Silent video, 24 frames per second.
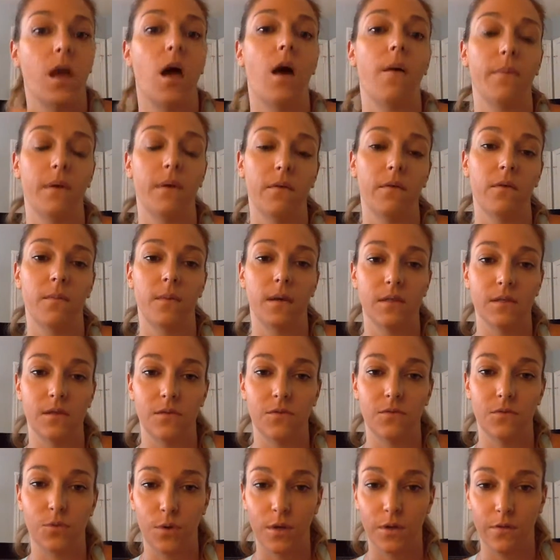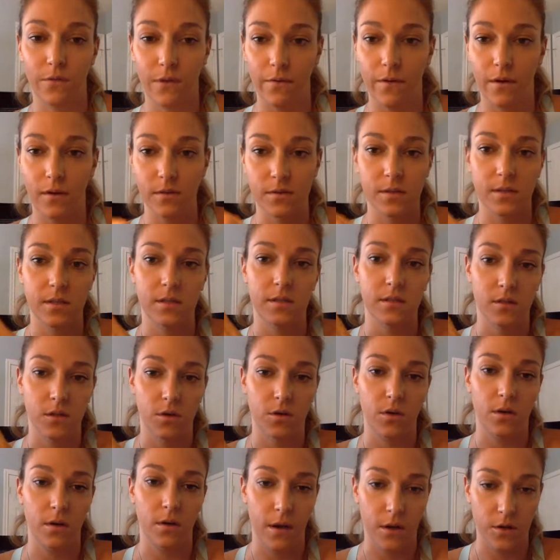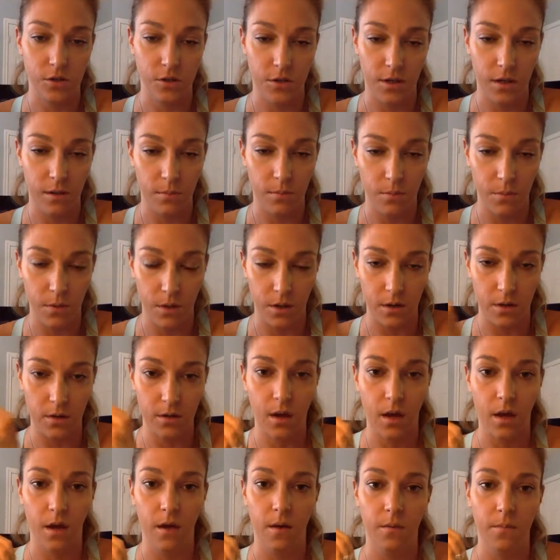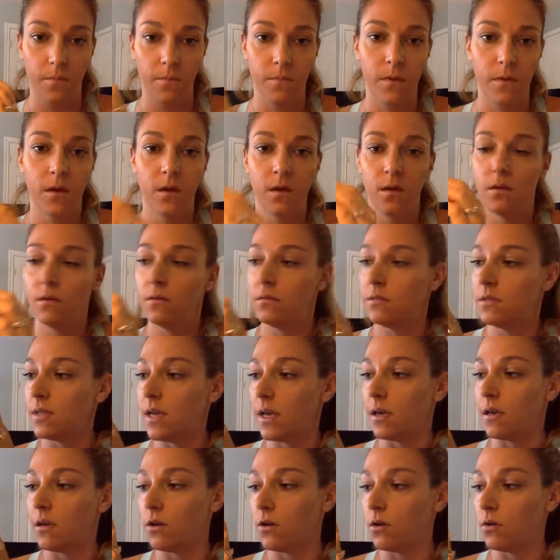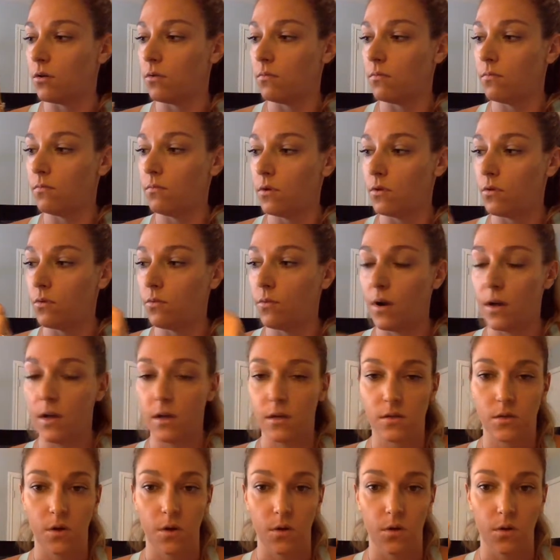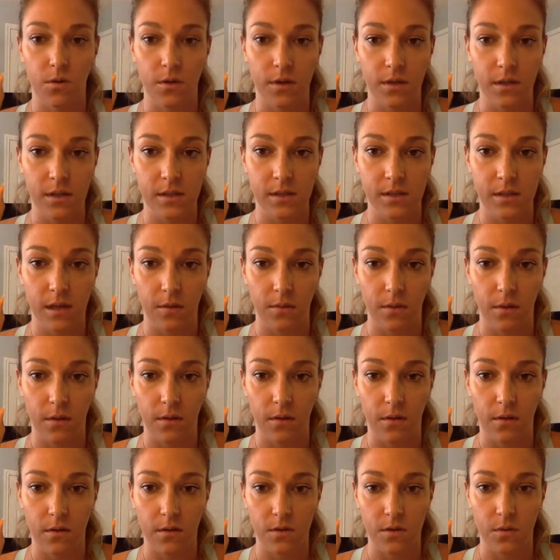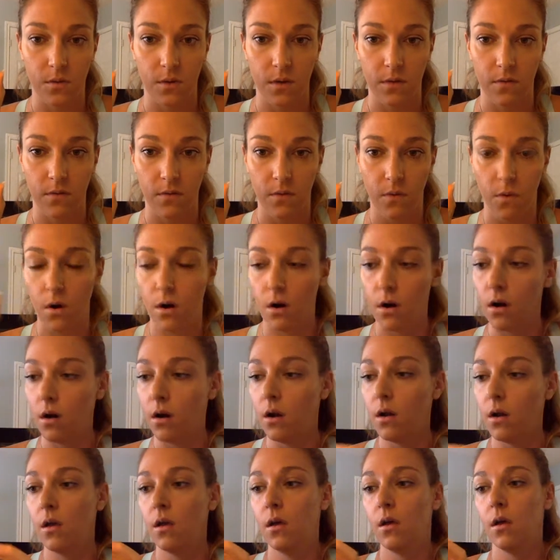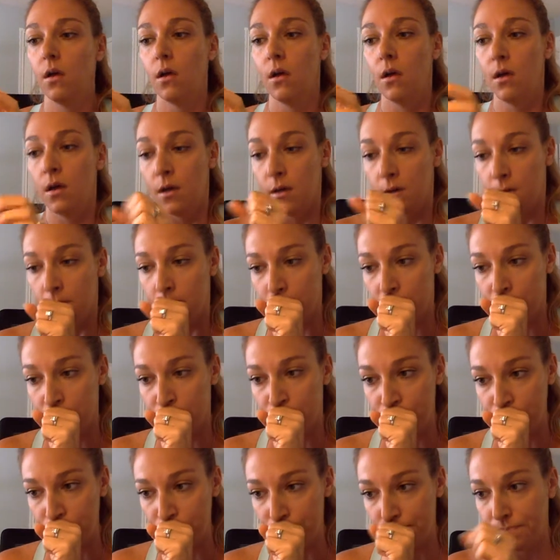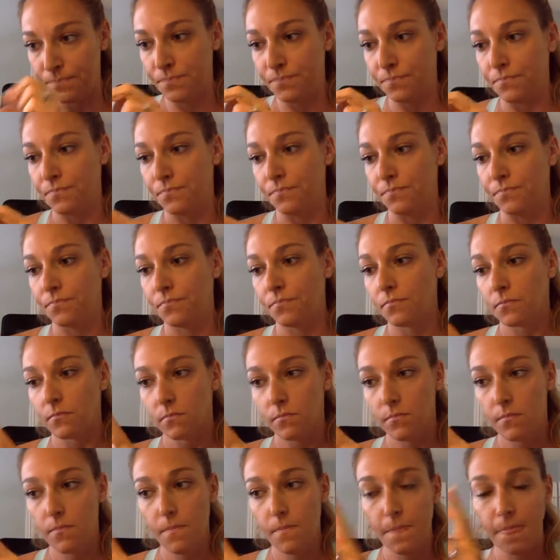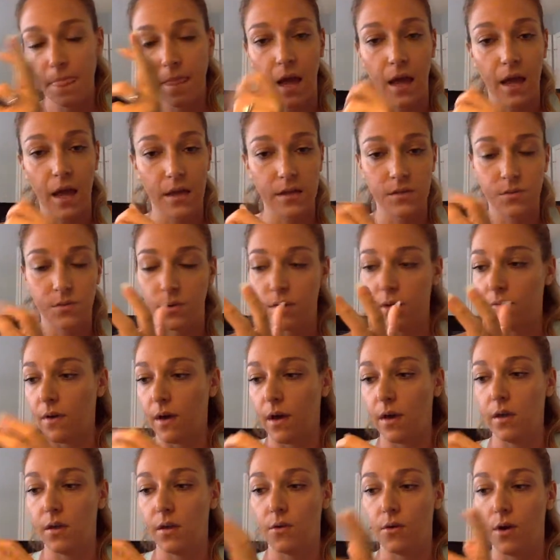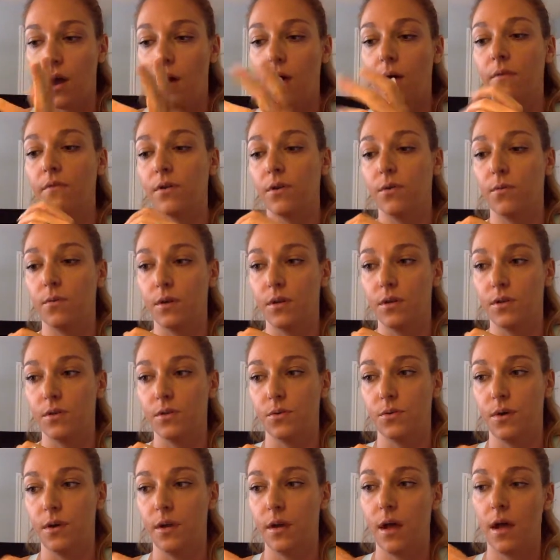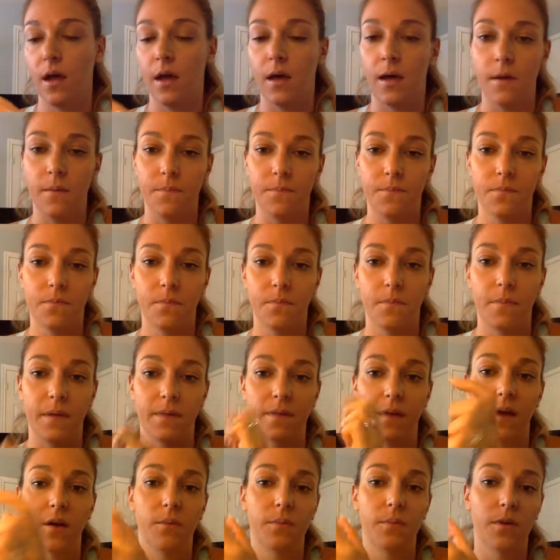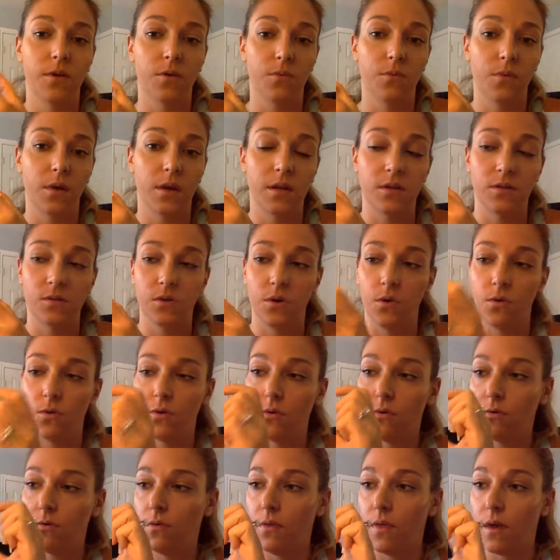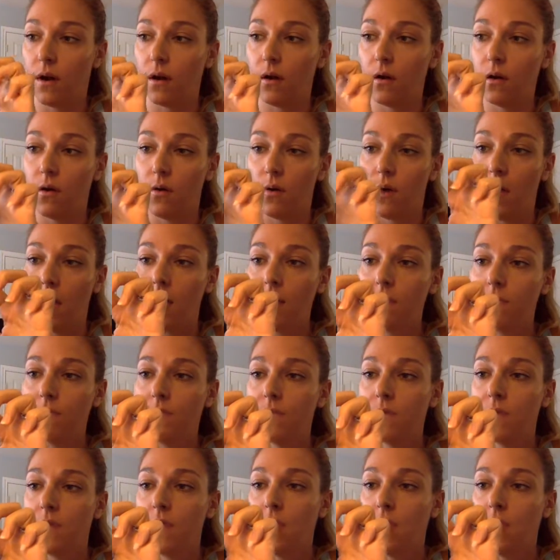I'm giving myself 25 ounces. You can actually input, take your little running total, and then say rather than 24, I had 25, or however you want to do it. But that'll be your running total there, okay?